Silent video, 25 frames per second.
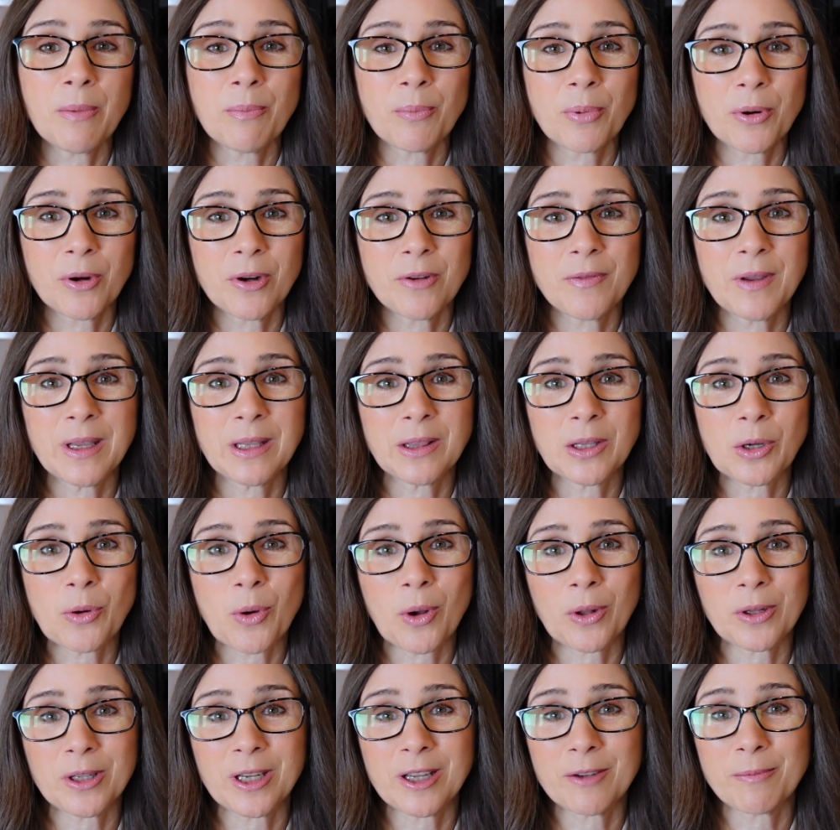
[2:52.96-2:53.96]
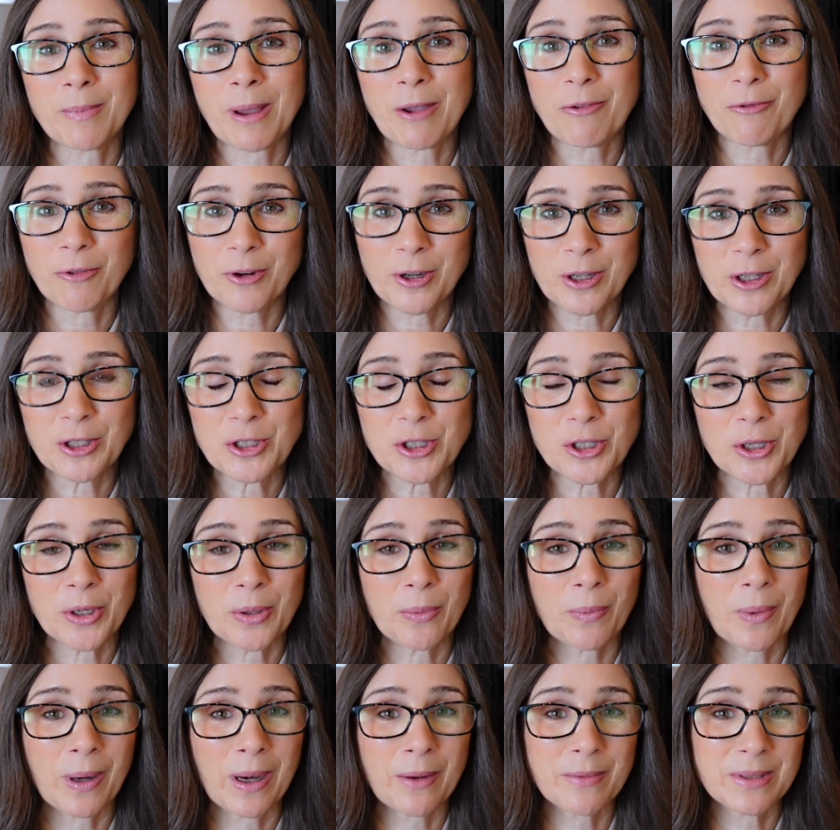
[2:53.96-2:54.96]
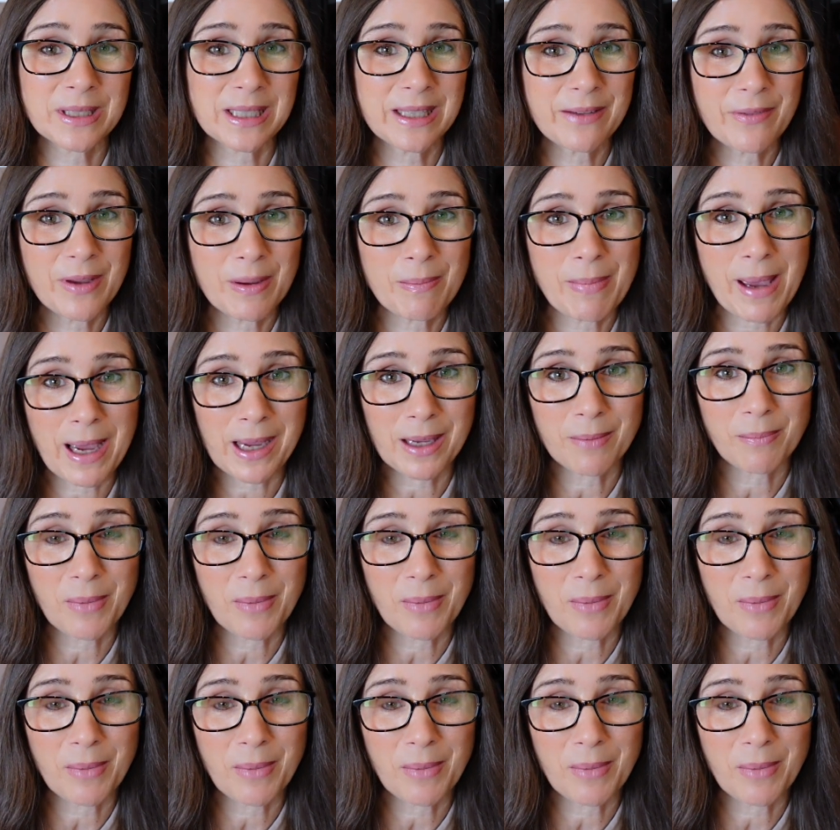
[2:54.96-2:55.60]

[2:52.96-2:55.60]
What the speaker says: improving the quality of my furniture when I was living back